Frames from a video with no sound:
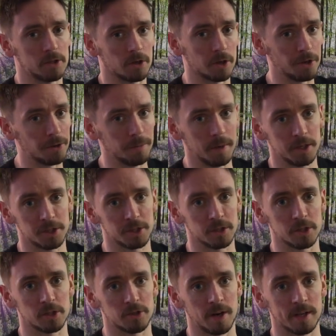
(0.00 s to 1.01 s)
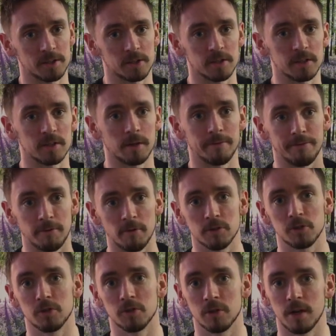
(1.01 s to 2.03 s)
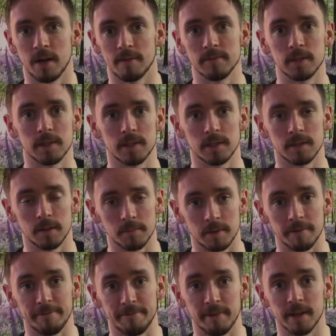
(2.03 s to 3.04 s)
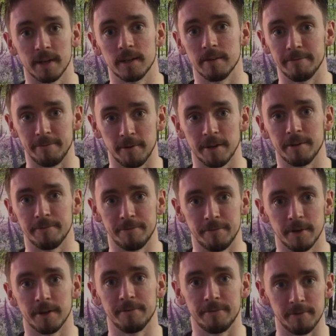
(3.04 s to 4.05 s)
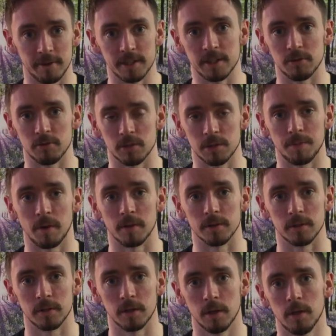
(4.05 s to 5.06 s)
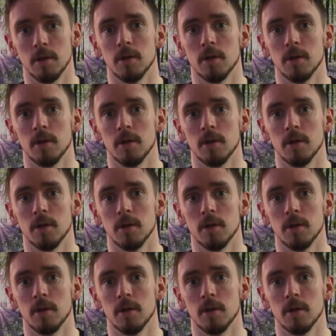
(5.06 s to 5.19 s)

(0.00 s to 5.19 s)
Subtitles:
or accumulation of stresses that forced your nervous system to flick the flight, fight, freeze response.